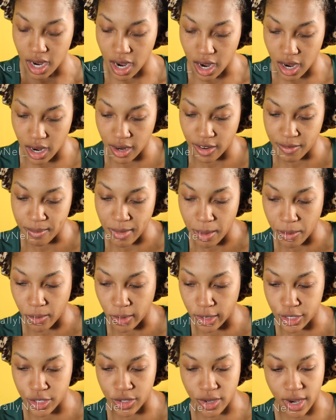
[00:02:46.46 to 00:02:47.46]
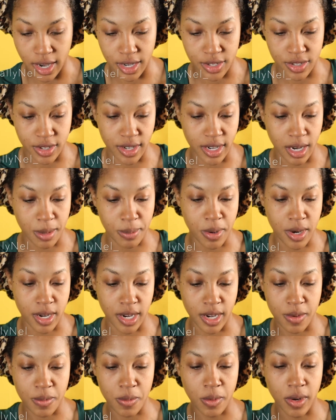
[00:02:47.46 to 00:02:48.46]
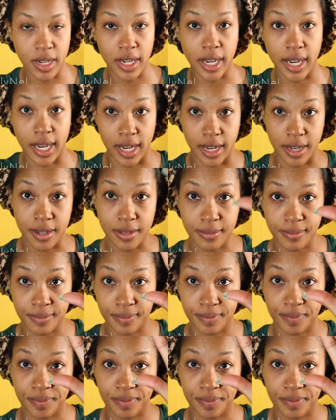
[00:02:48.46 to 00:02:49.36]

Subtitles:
of my moisturizer and I put it in one hand.